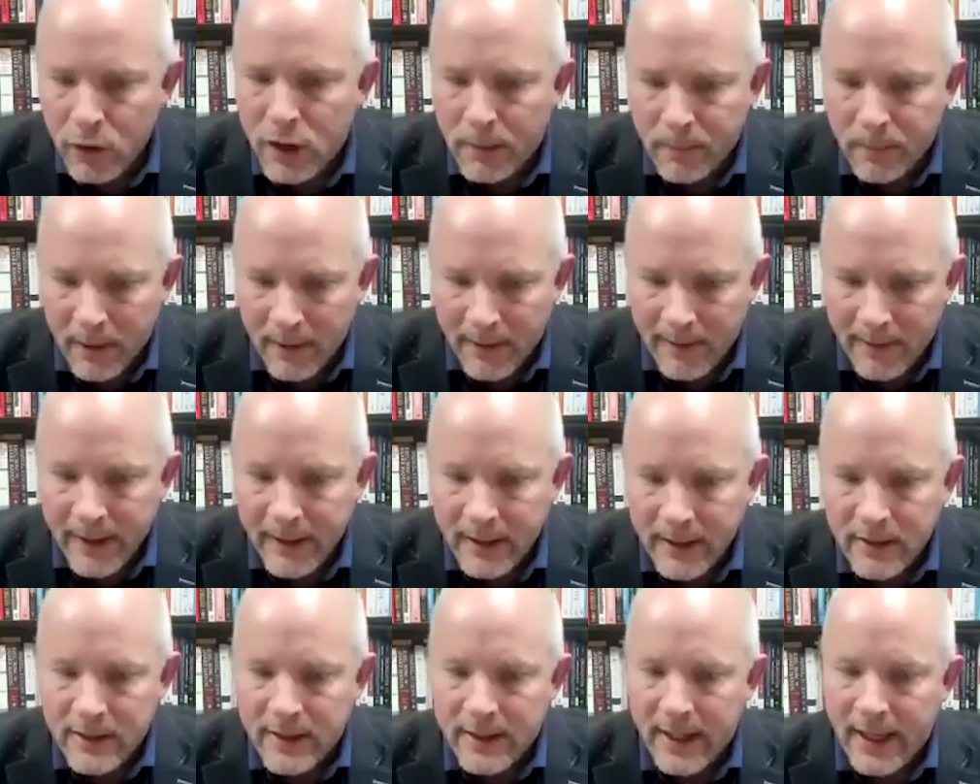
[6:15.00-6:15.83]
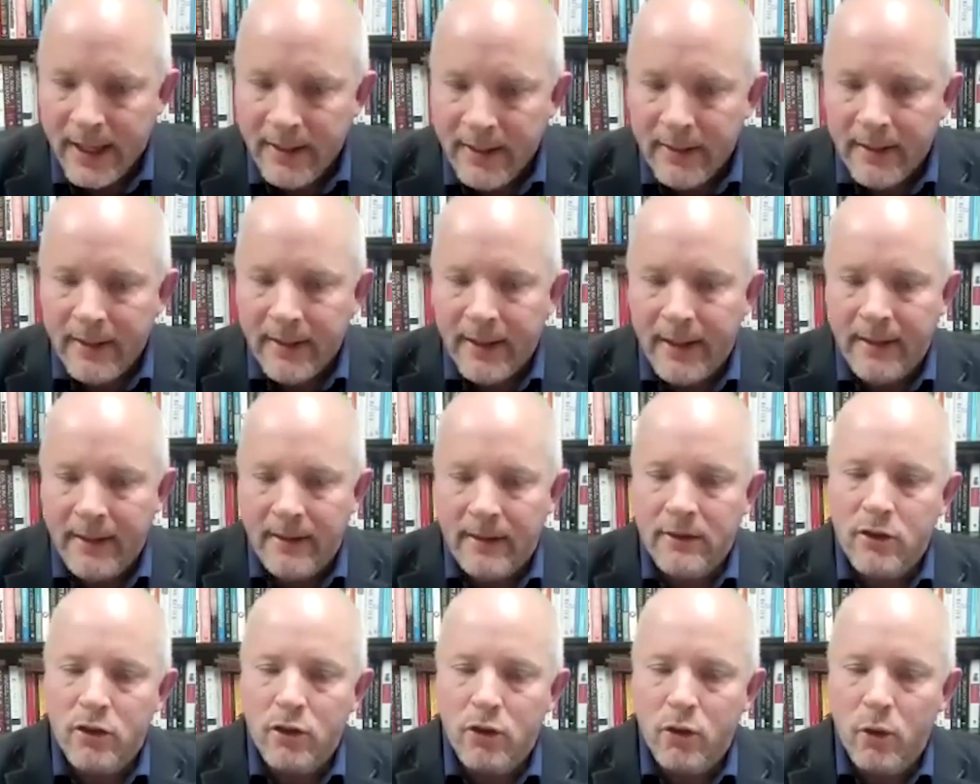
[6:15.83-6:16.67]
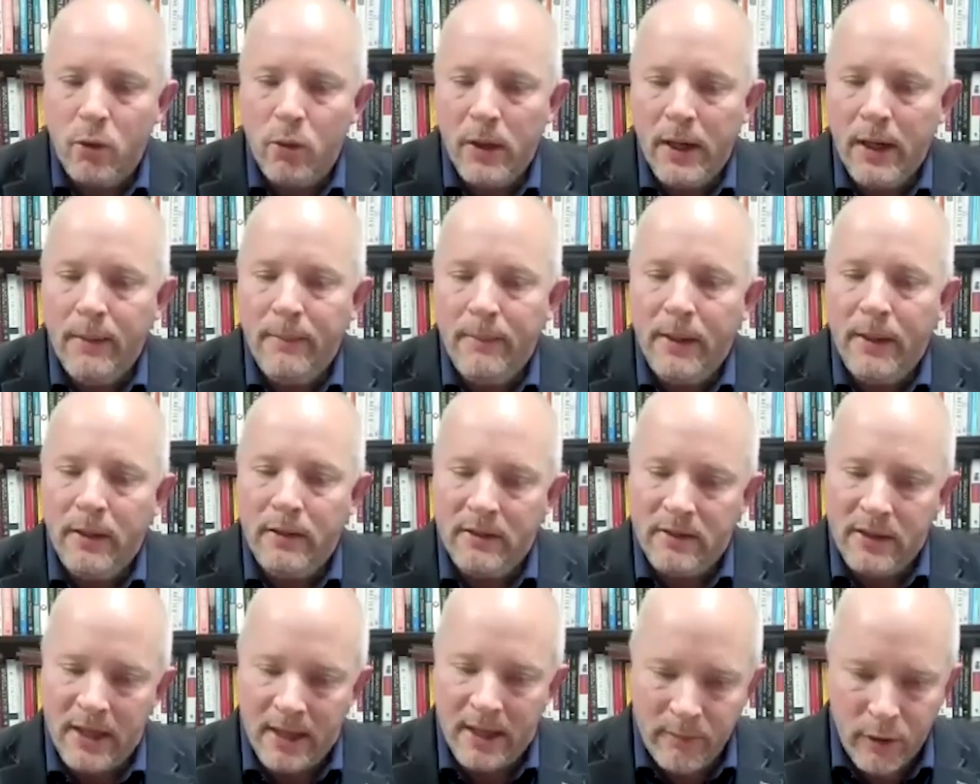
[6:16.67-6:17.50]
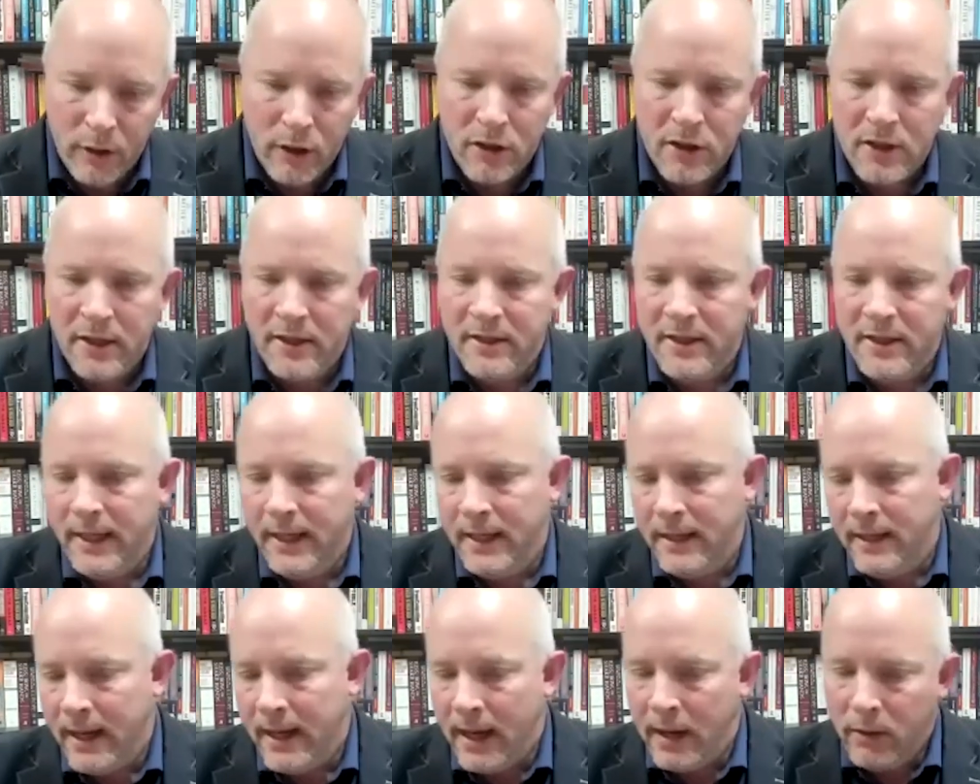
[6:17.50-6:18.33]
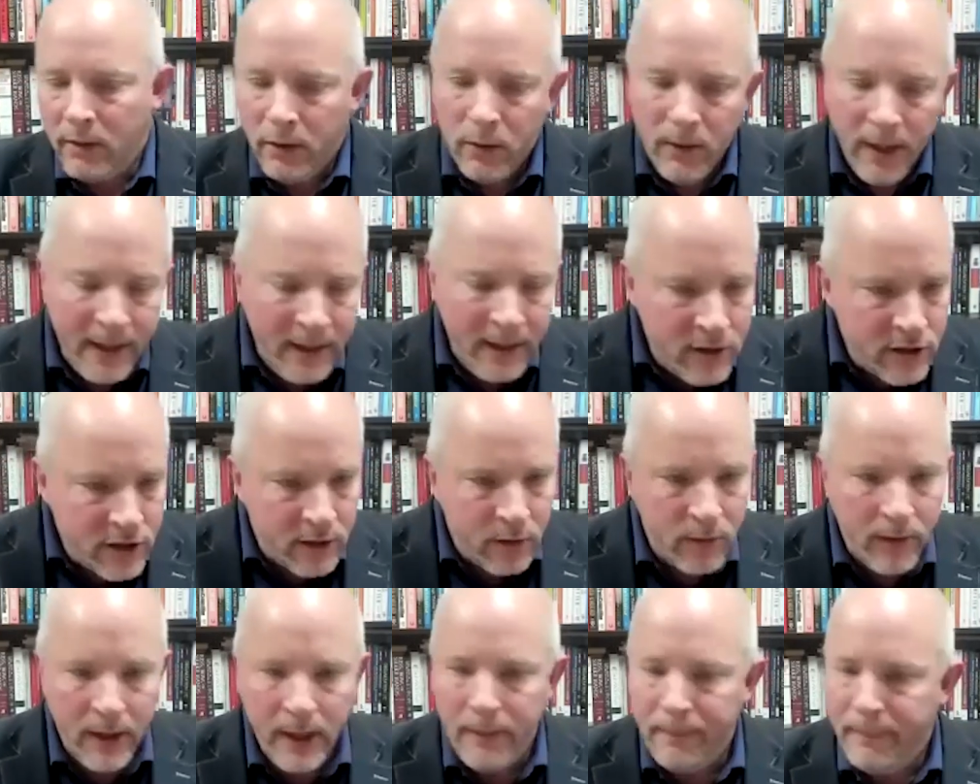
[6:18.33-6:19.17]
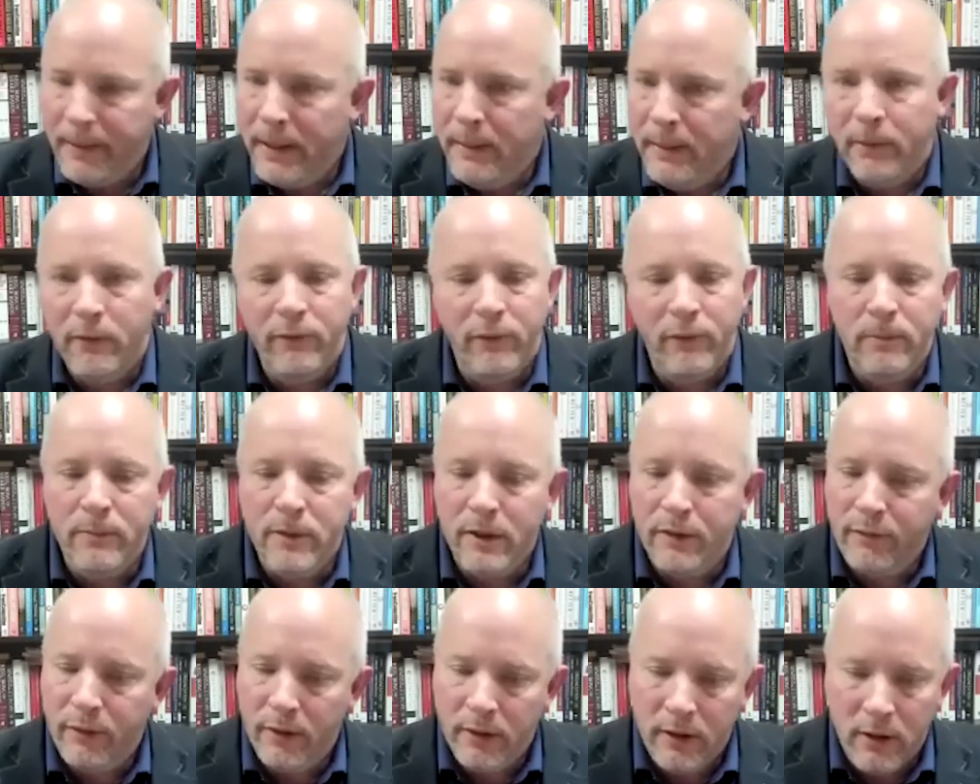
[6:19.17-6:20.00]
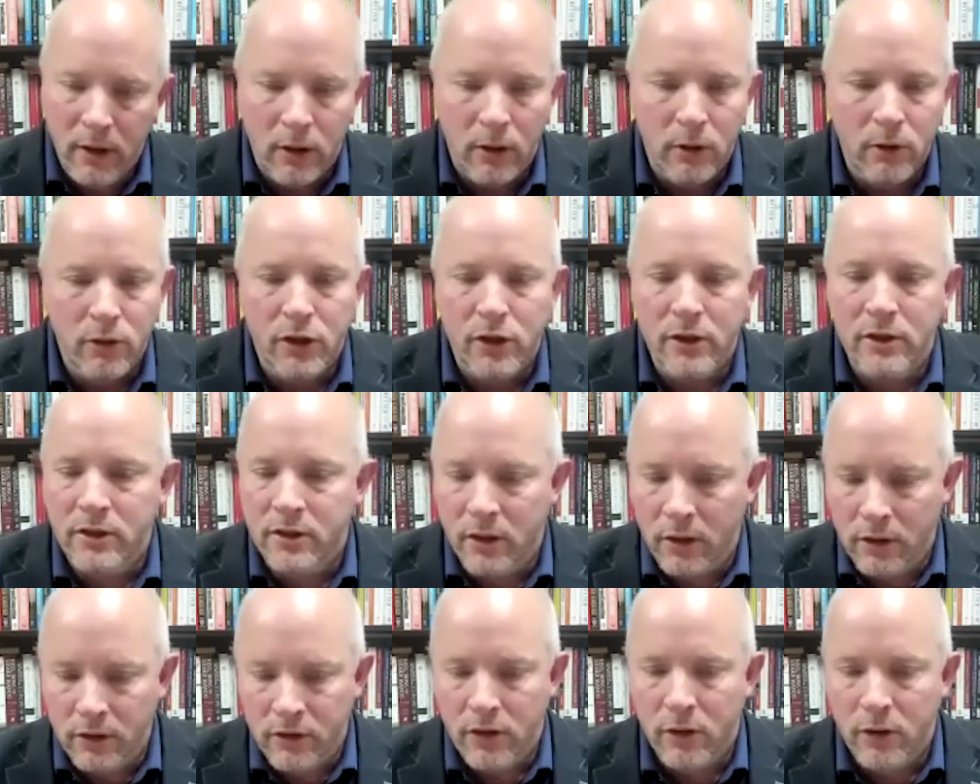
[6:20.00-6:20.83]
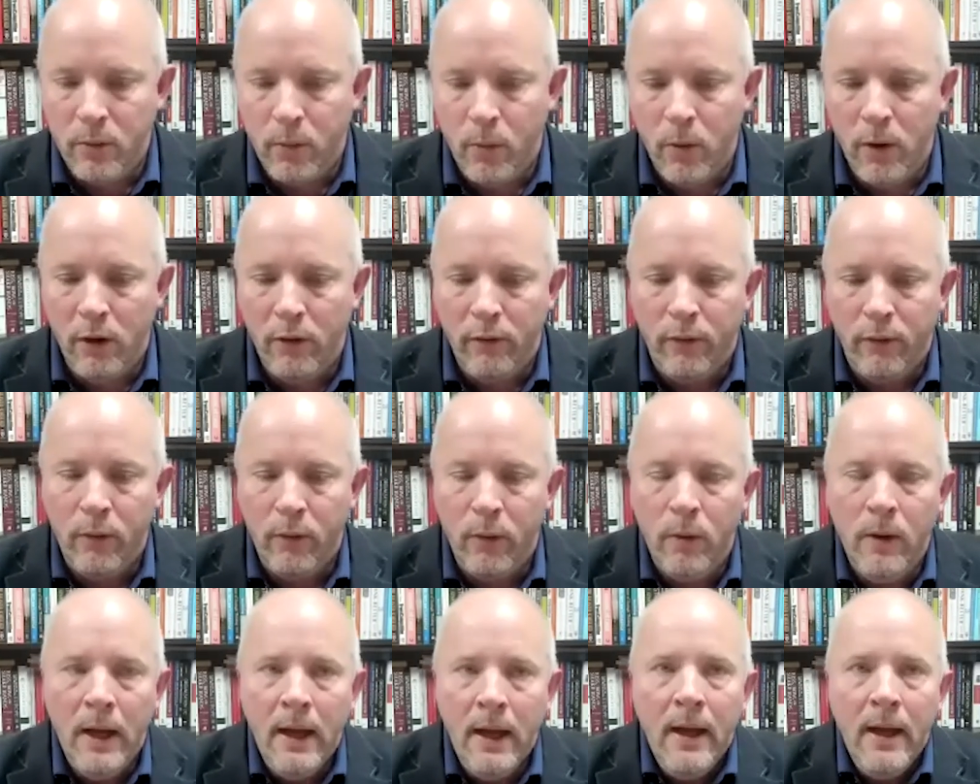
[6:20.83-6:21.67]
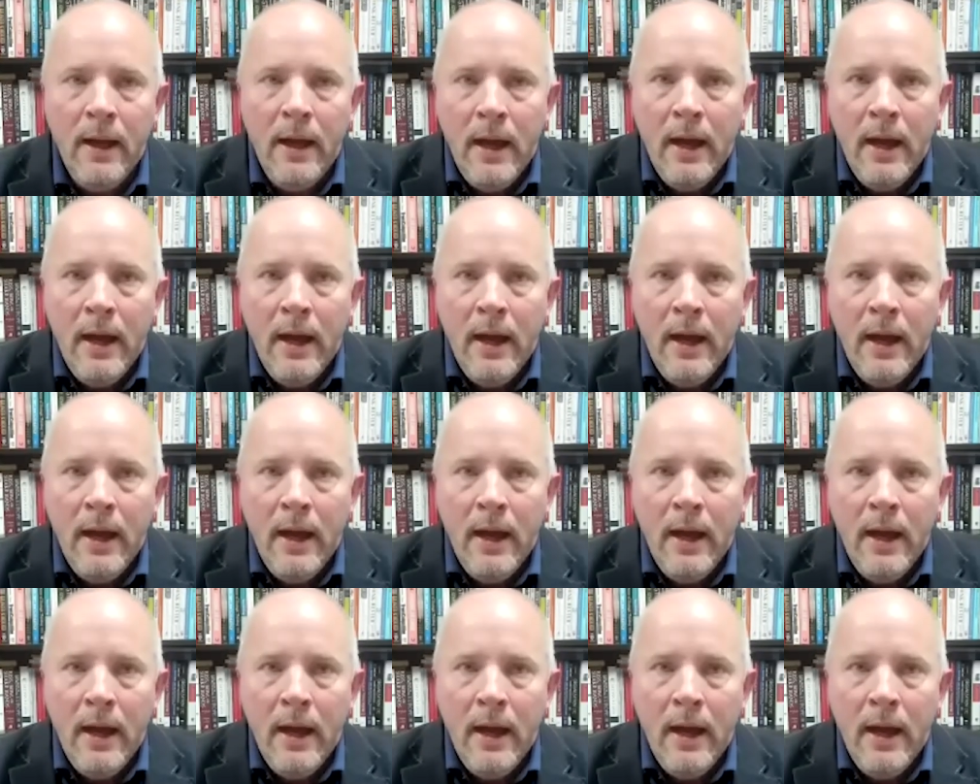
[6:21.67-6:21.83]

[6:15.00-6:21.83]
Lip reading: chip clients in the Netherlands, talking about diversity and how you integrate people from different cultures onto the work floor,